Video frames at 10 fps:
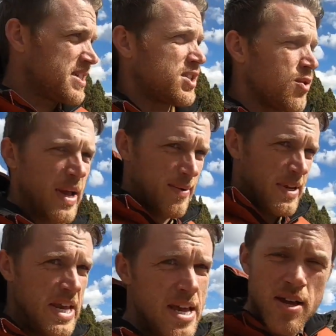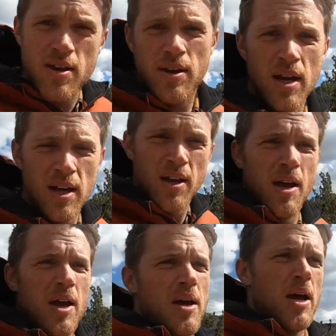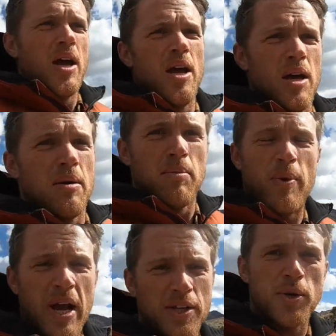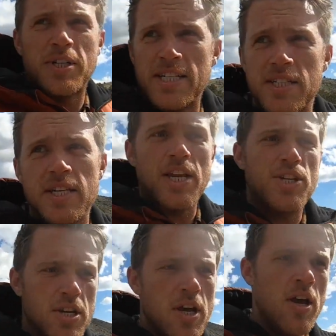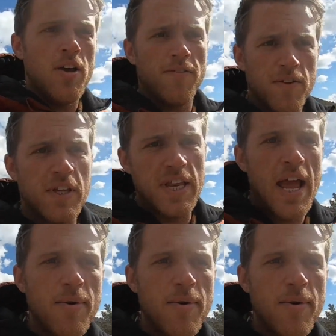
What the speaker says: it's quite windy, but we got to our destination for the day.